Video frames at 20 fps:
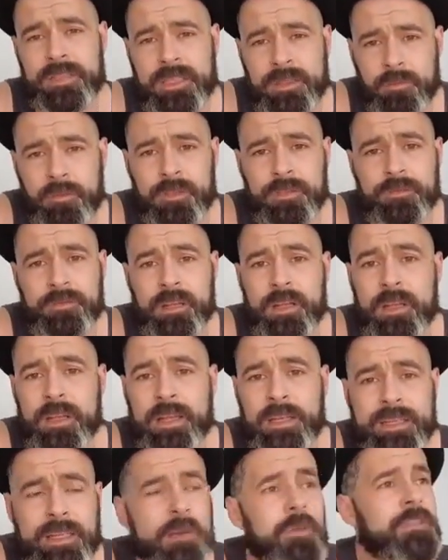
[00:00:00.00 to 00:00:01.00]
It would have felt
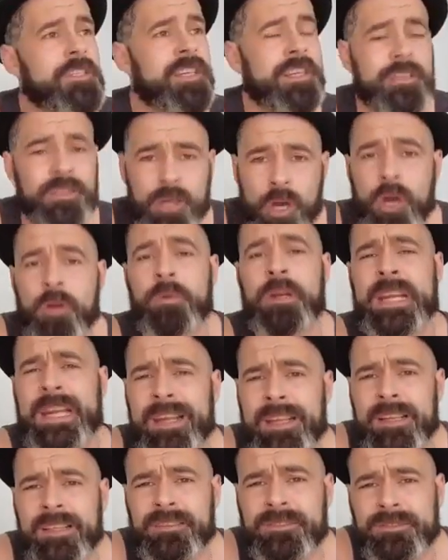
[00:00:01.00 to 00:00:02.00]
like I was ignoring
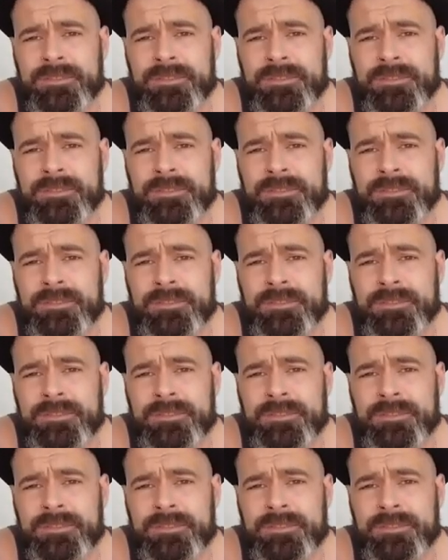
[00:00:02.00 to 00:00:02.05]
it,